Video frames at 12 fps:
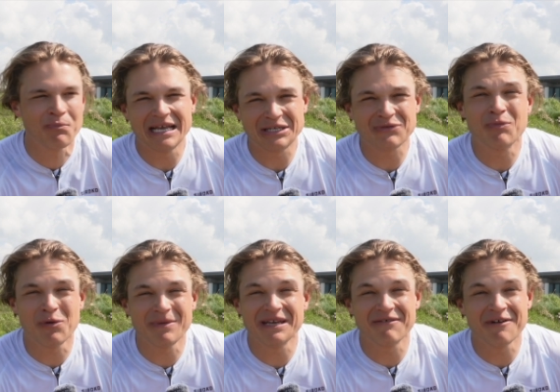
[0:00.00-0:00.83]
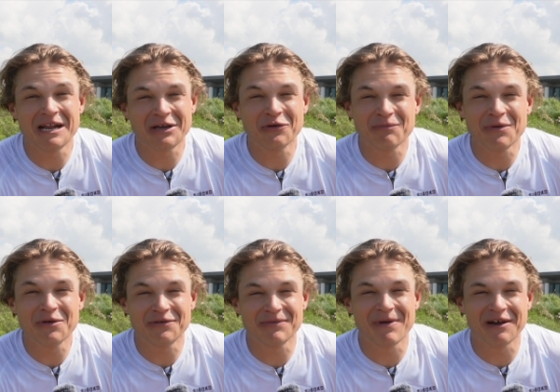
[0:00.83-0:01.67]
it's put me in a really good
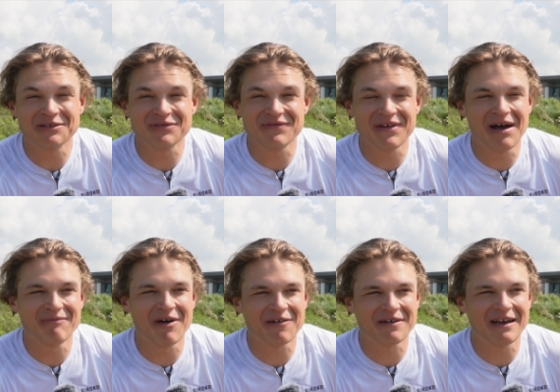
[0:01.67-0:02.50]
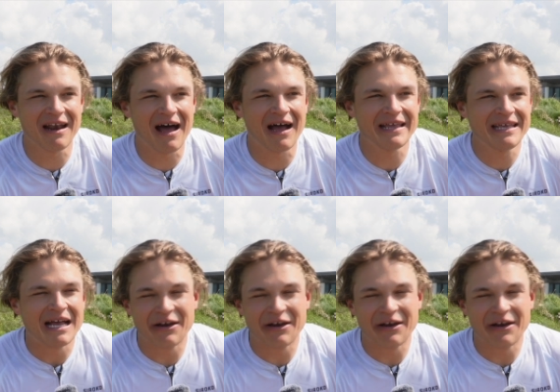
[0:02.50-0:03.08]
mood, to be honest with you, I'm not gonna lie.